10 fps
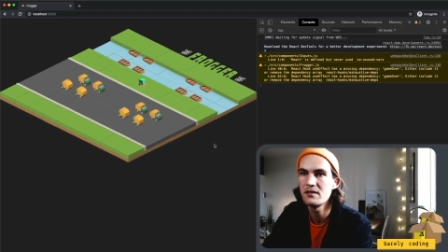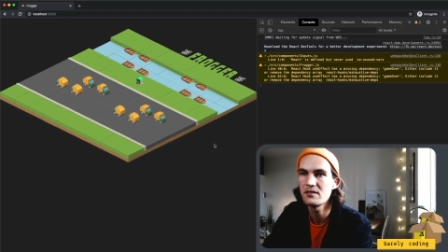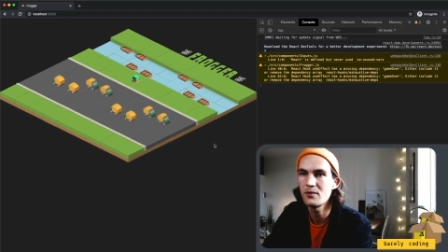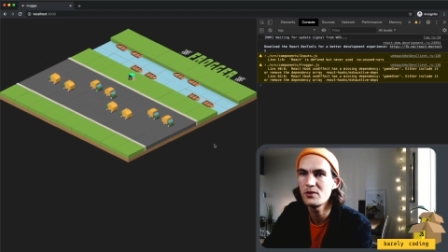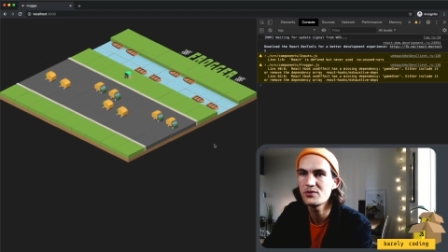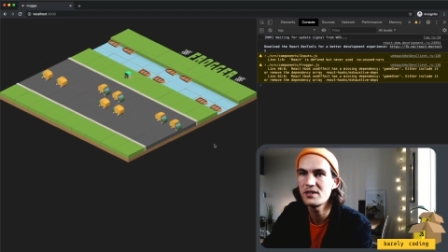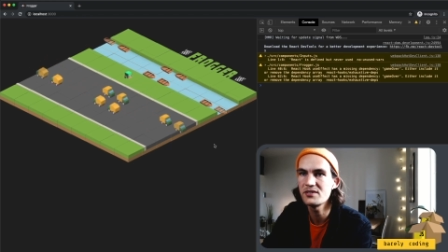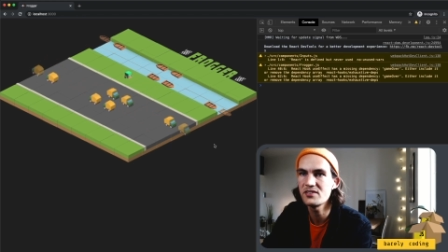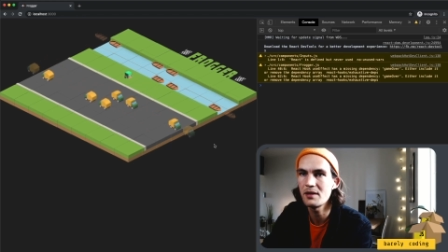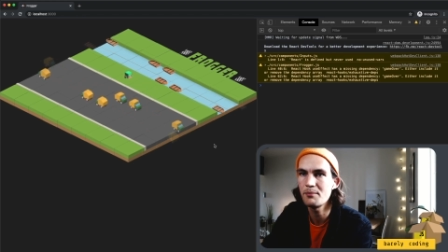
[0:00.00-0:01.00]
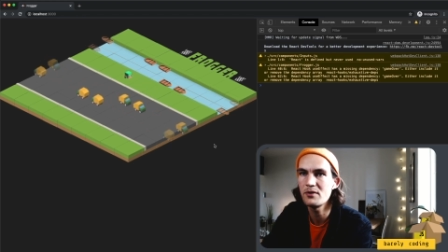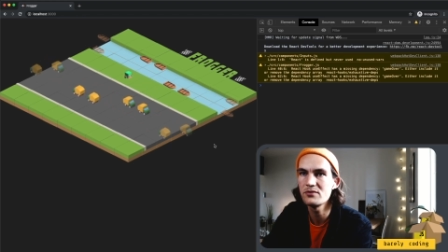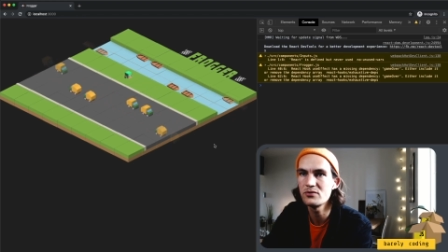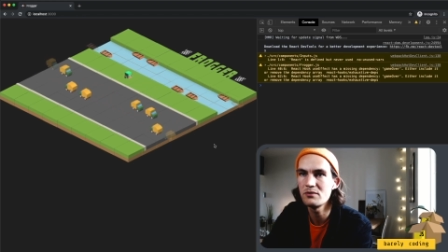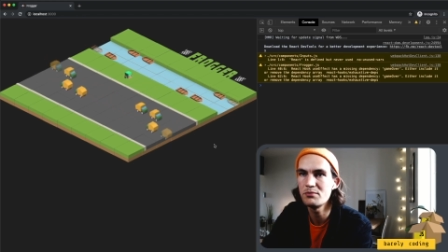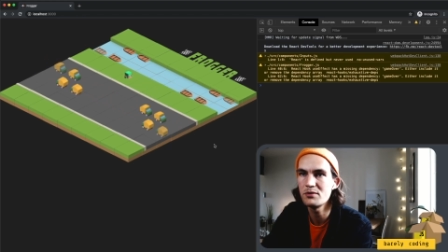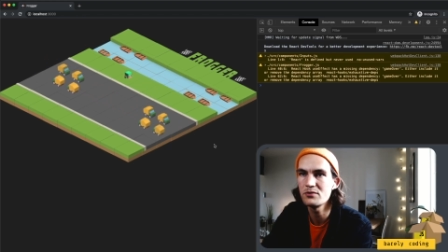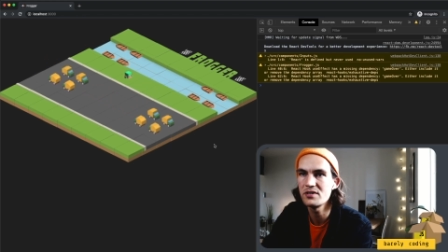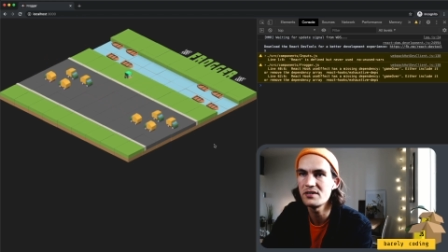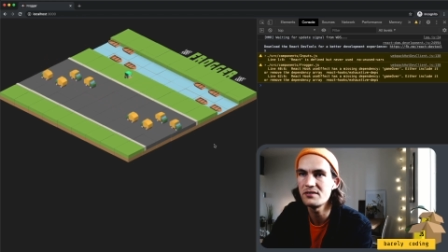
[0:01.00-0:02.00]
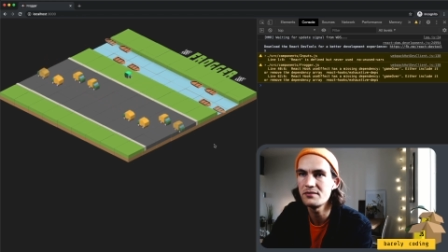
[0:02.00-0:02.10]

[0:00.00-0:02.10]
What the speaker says: I will try to step onto a boat here.